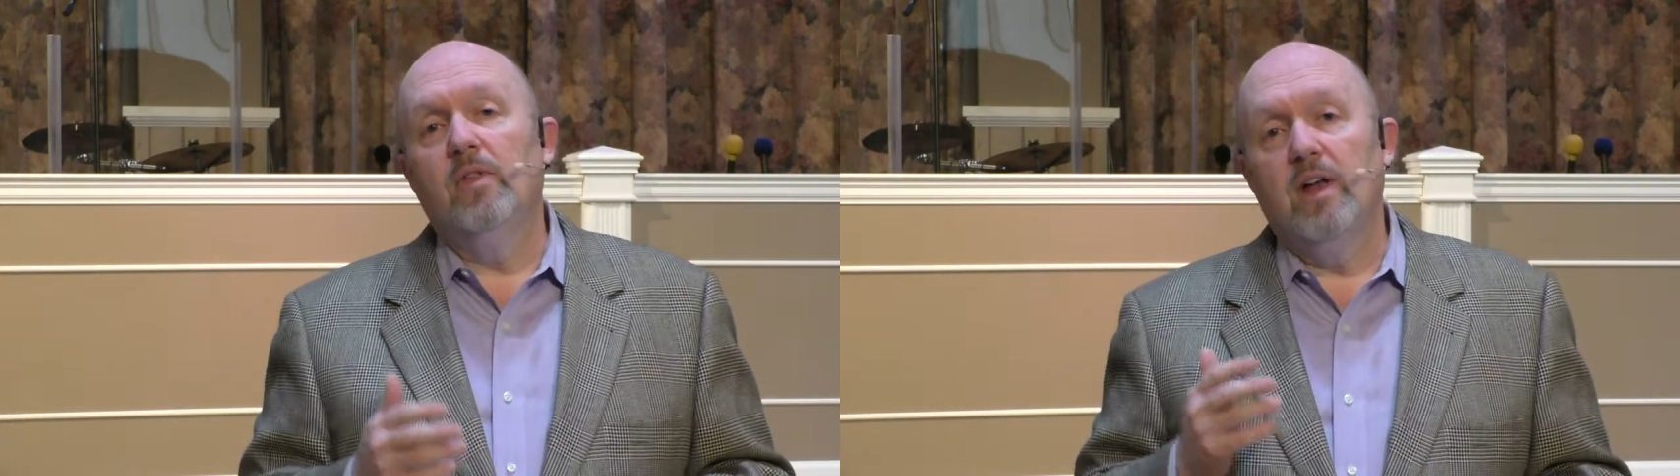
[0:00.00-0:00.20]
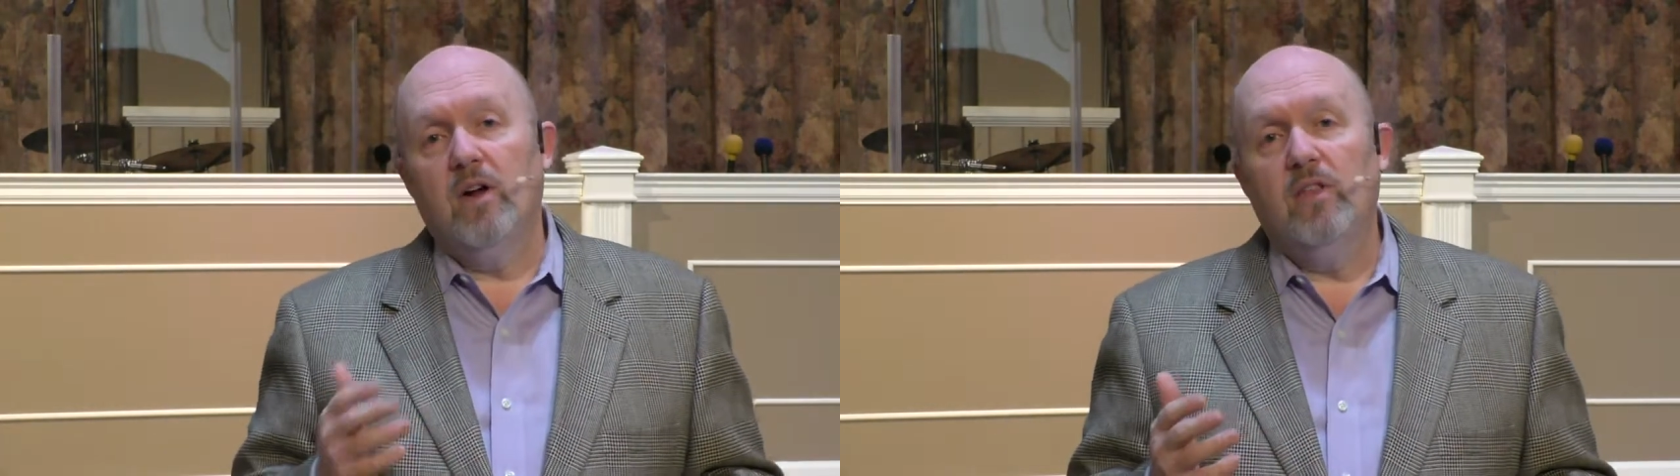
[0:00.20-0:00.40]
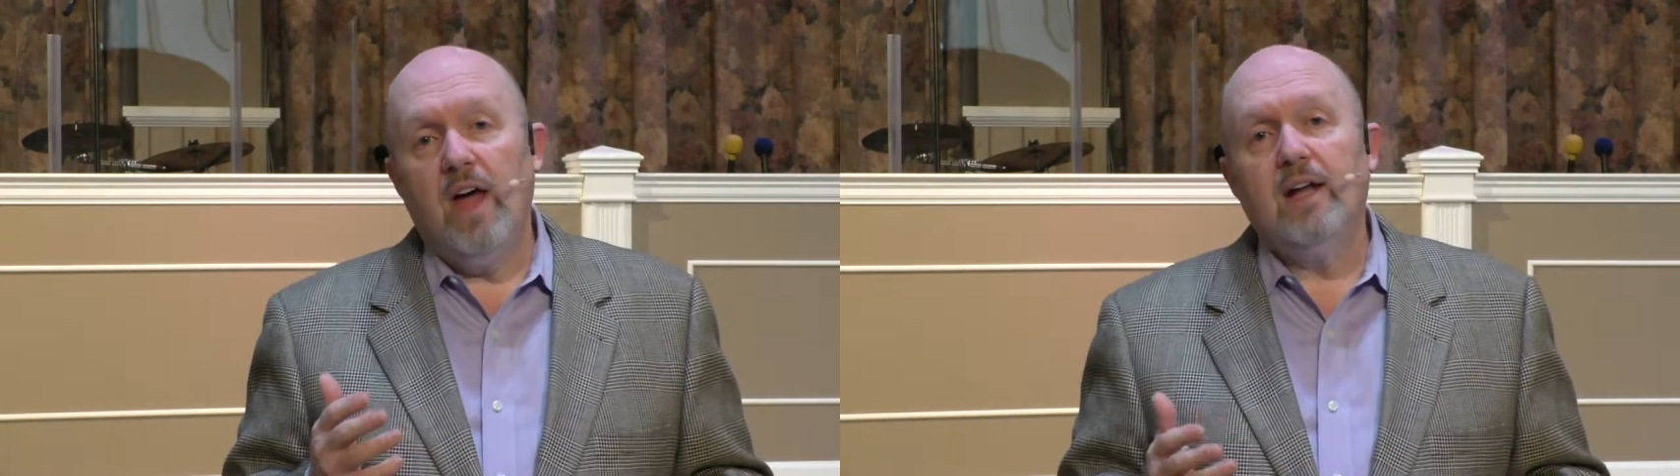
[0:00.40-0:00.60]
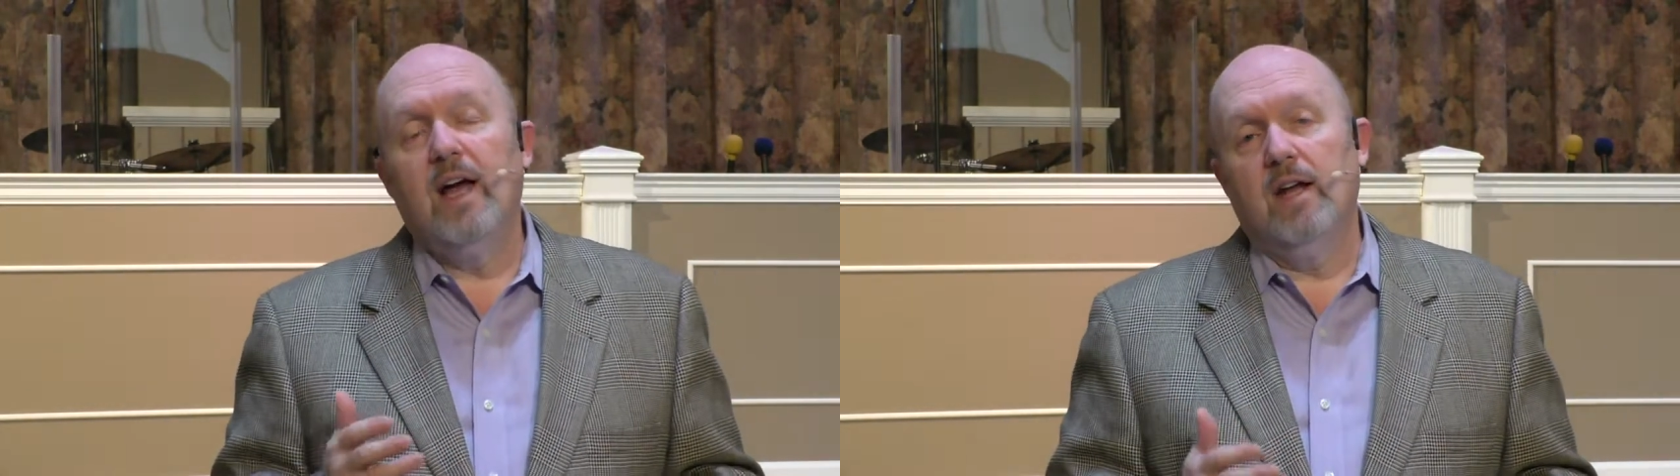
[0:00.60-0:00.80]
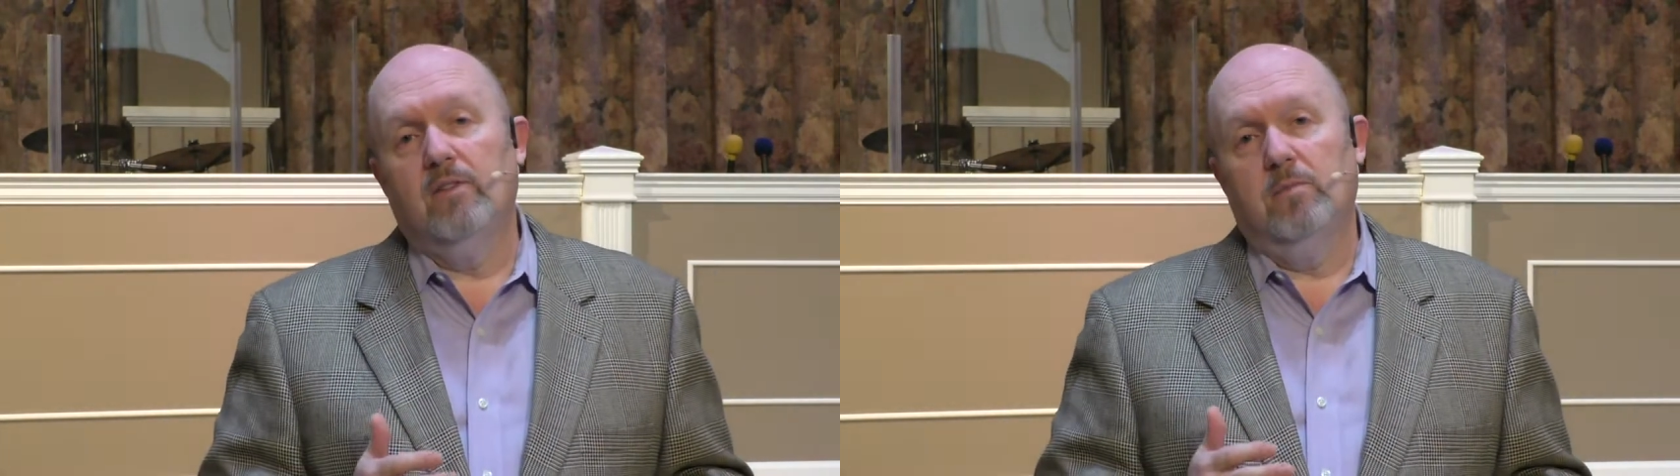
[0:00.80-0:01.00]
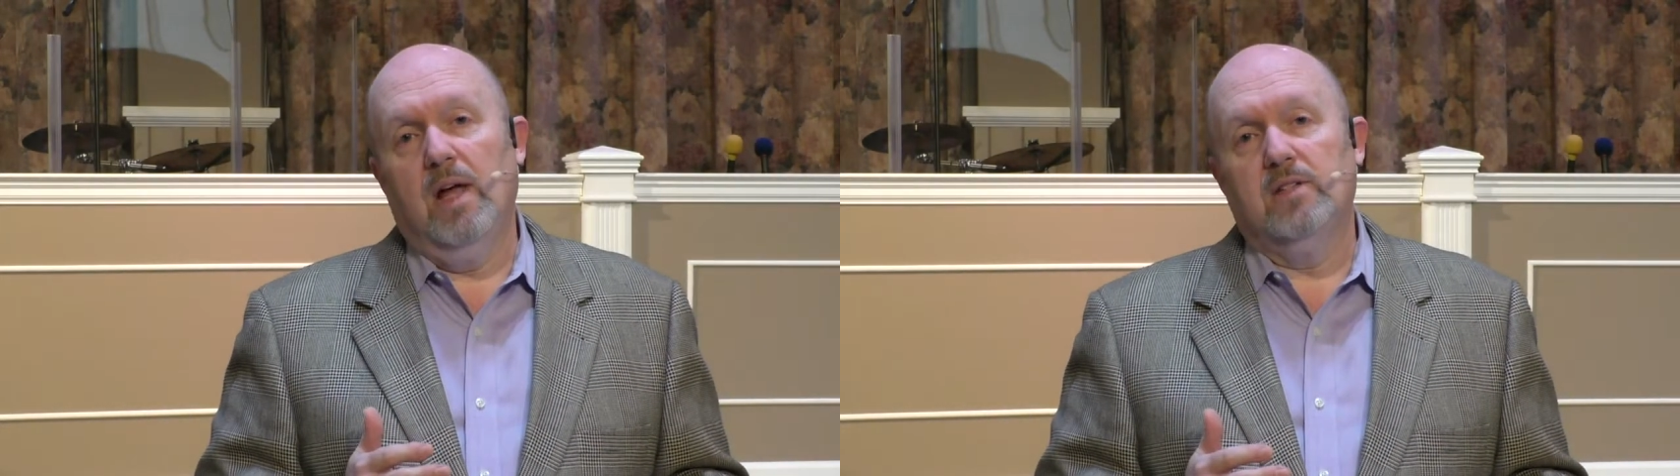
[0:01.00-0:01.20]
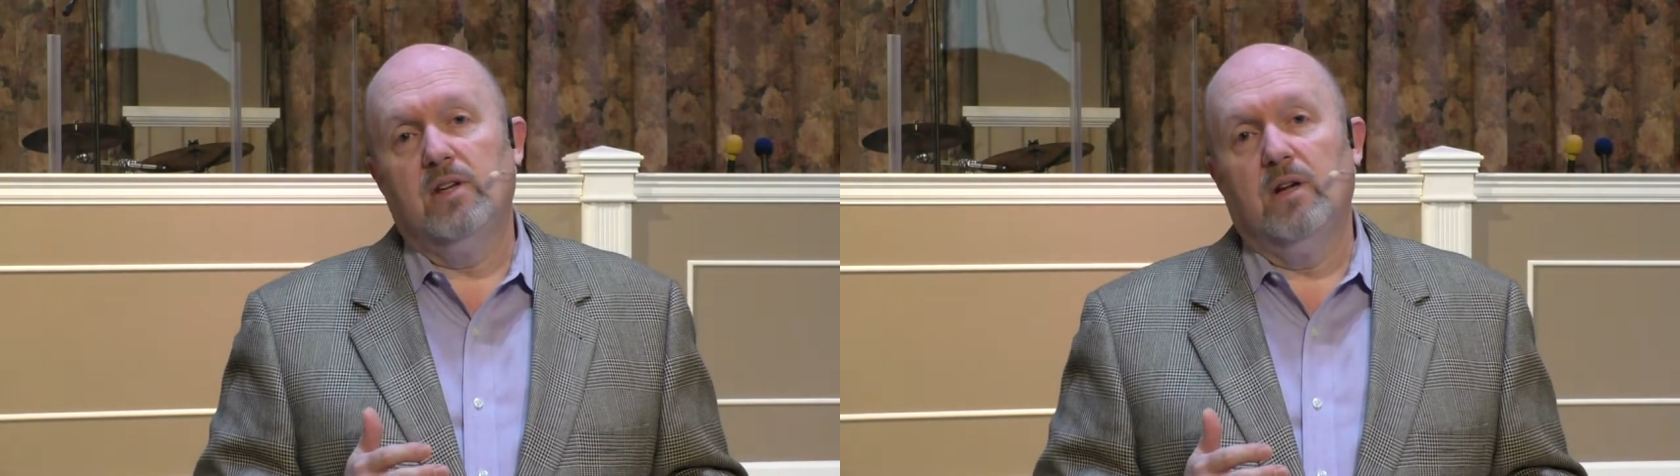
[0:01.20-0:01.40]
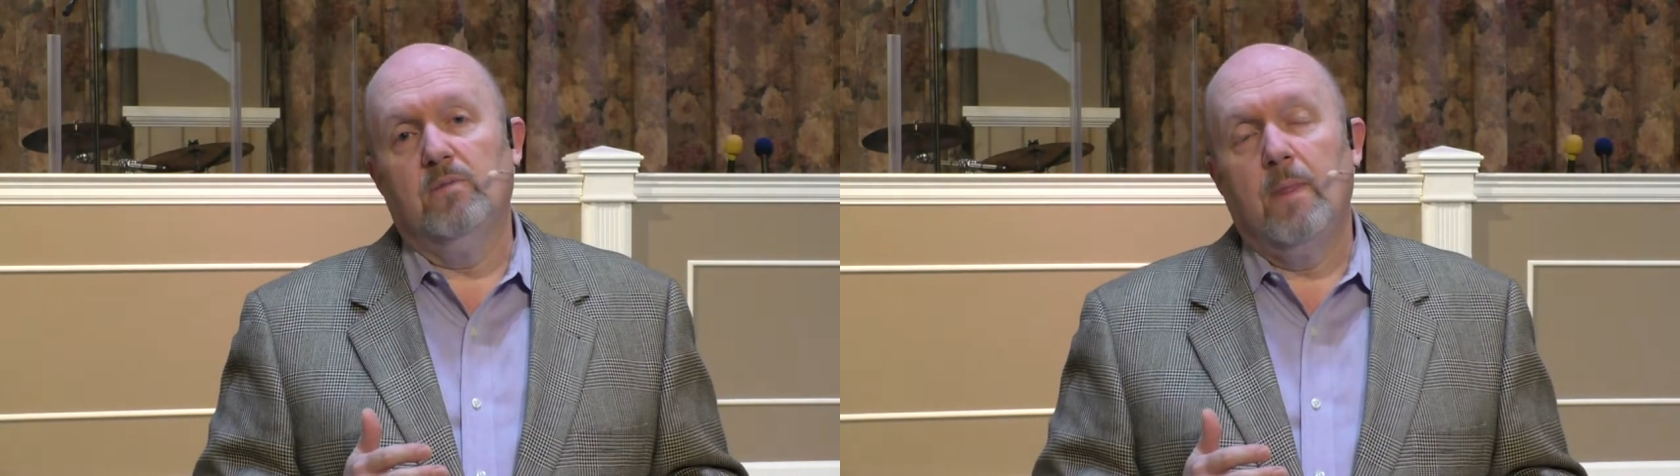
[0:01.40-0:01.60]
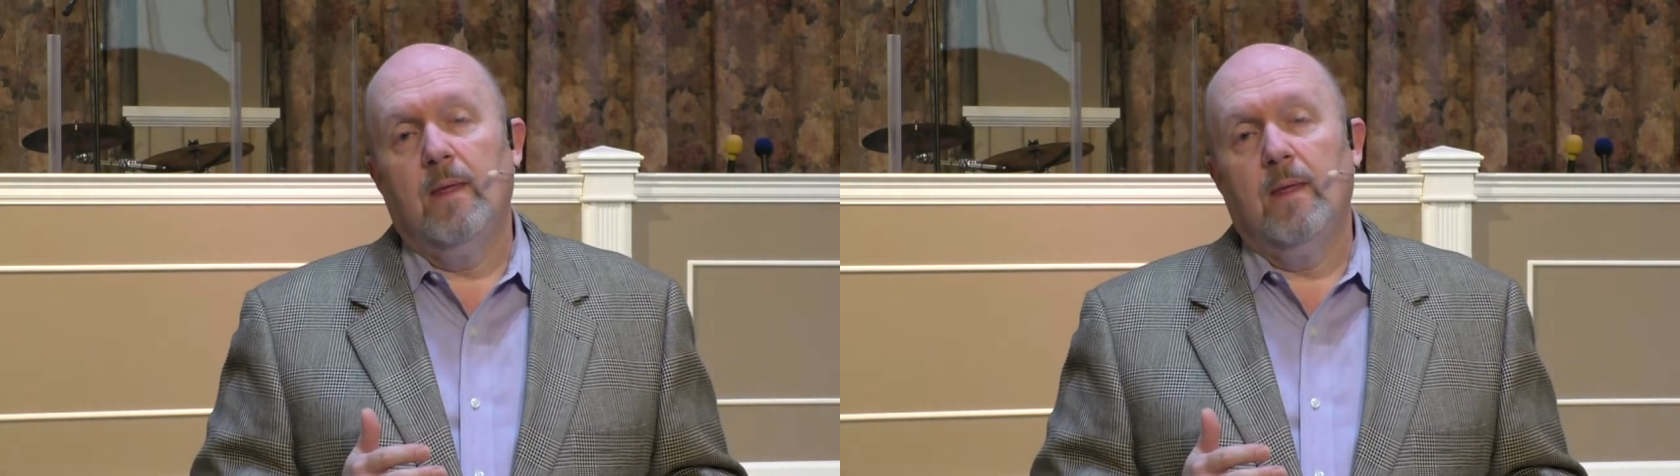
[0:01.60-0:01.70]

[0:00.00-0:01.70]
that are that kind of a blessing?